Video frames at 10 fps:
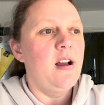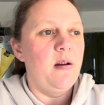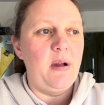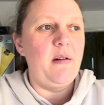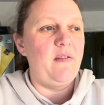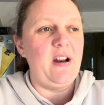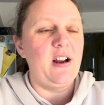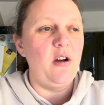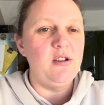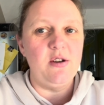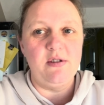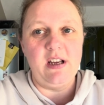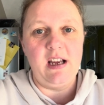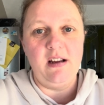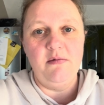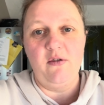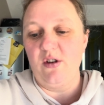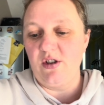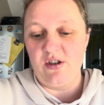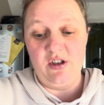We're having our go-to tea. We've got
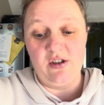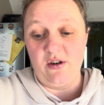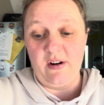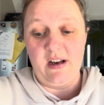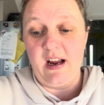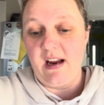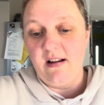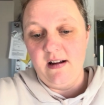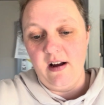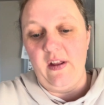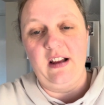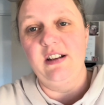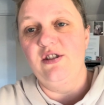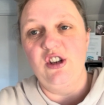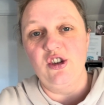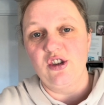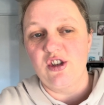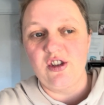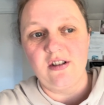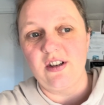sausages already, and that was literally
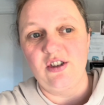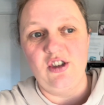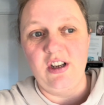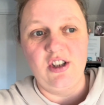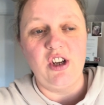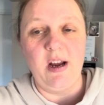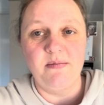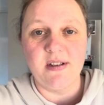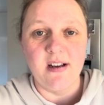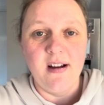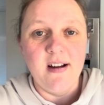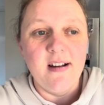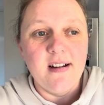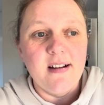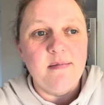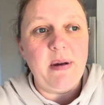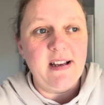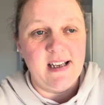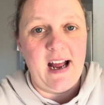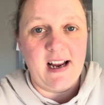just sausages, chips, beans
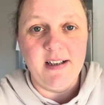and egg.